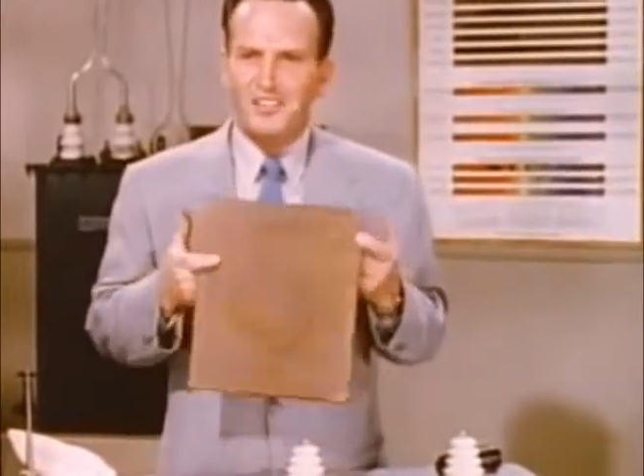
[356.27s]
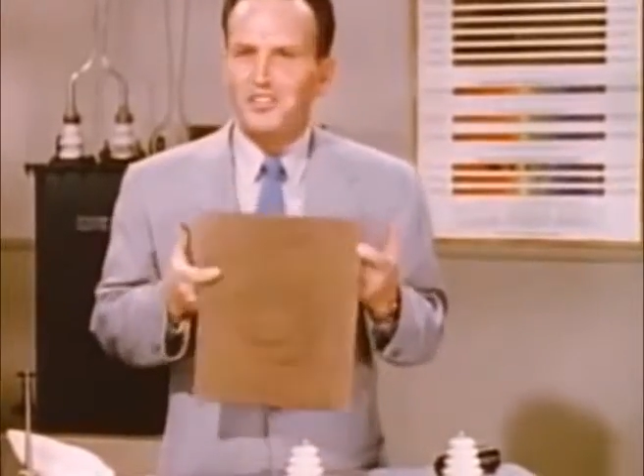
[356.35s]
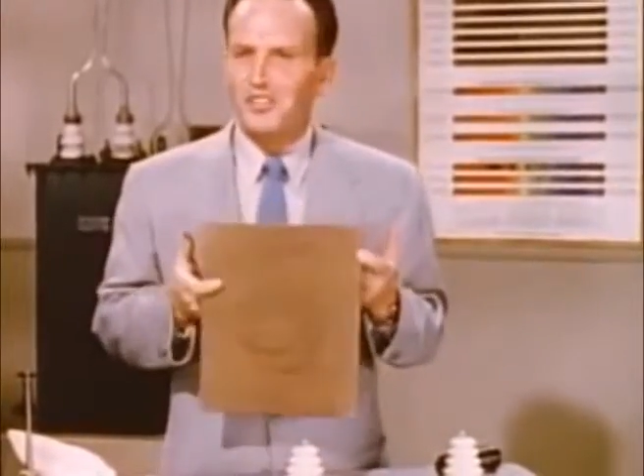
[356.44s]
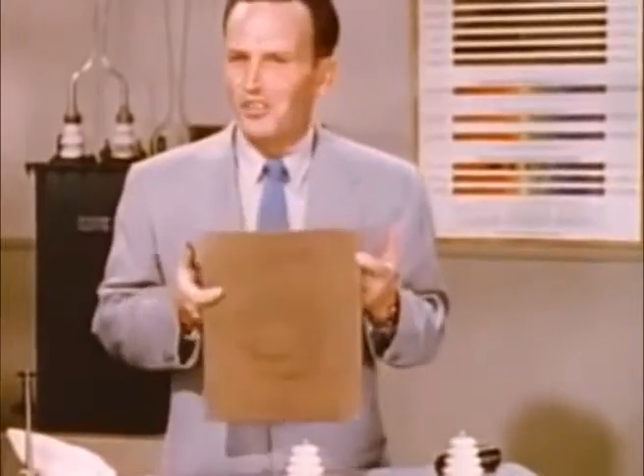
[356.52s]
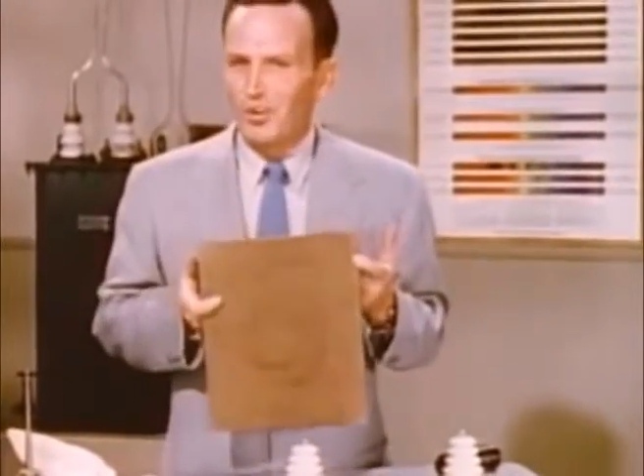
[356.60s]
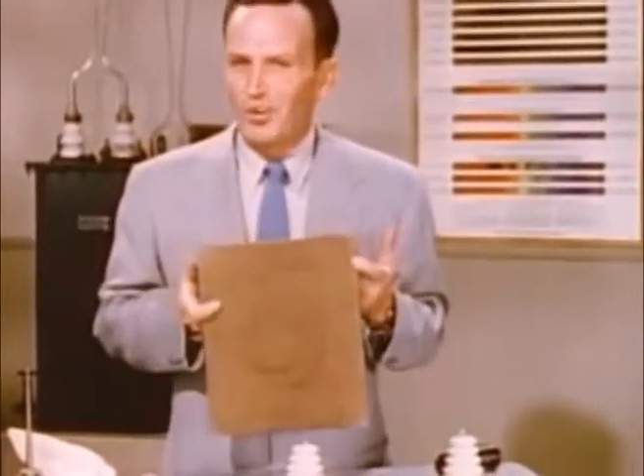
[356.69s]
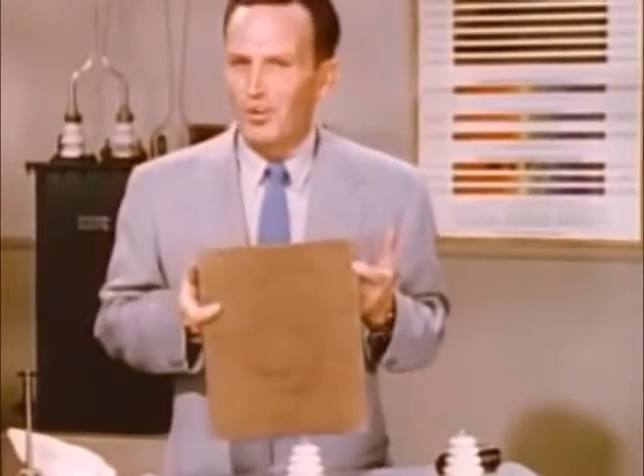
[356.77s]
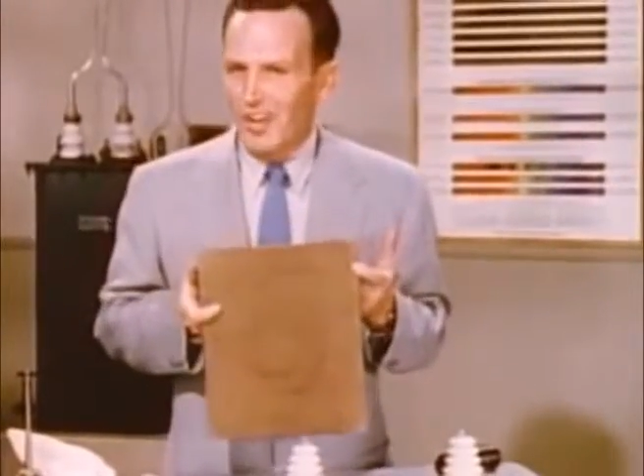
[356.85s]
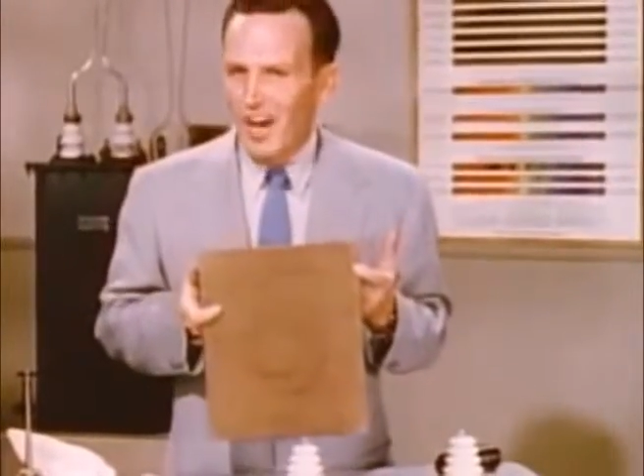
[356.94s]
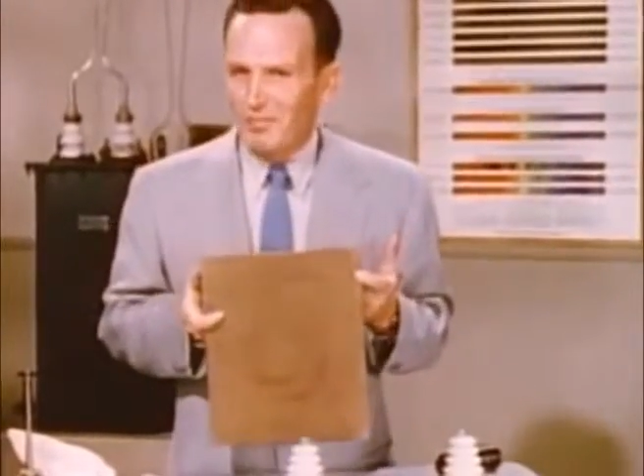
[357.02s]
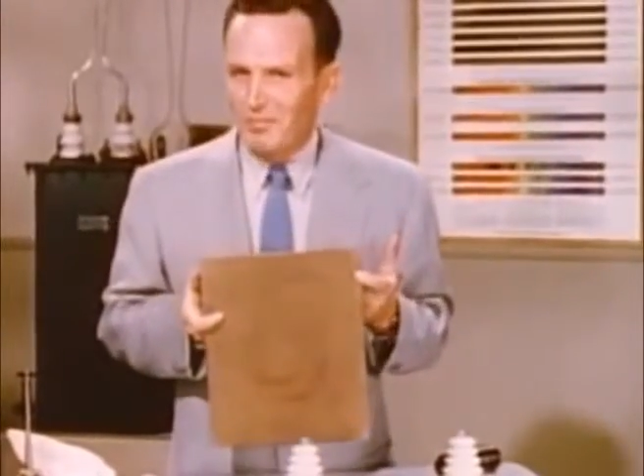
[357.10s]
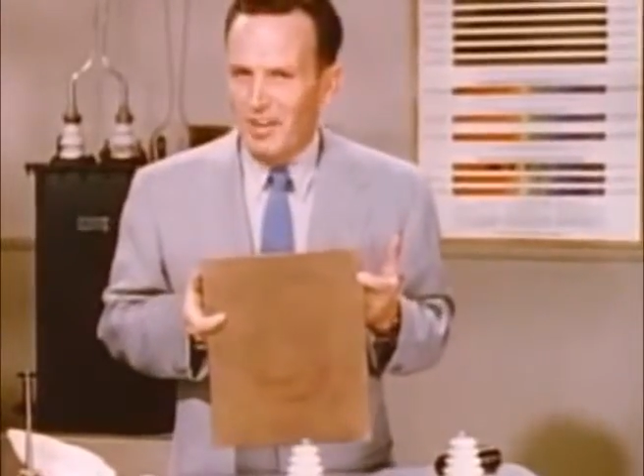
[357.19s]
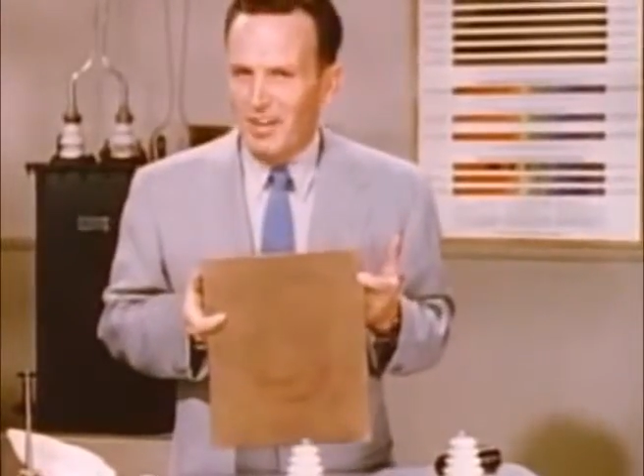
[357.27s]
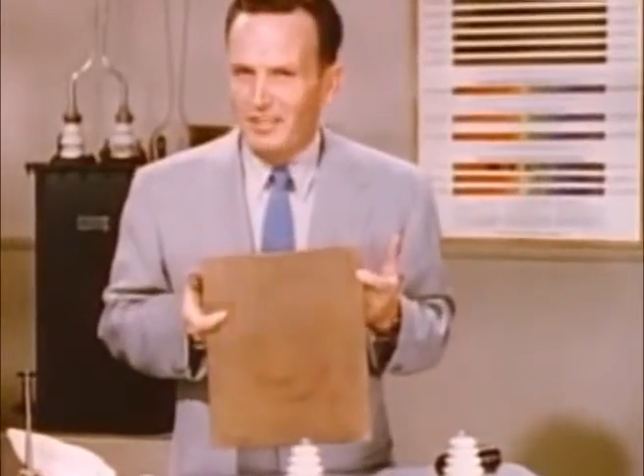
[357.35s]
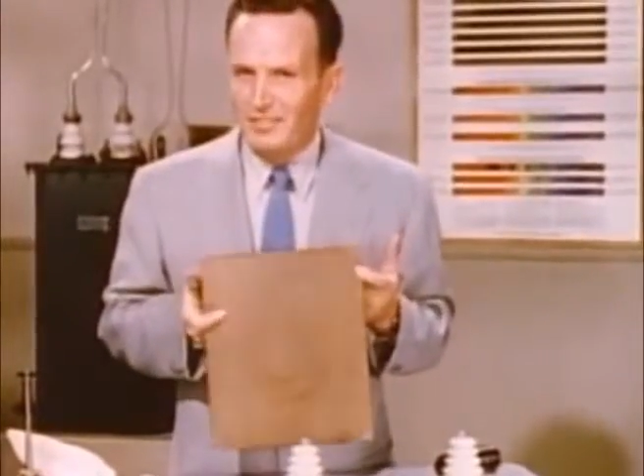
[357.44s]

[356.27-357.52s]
This is a cold hot plate,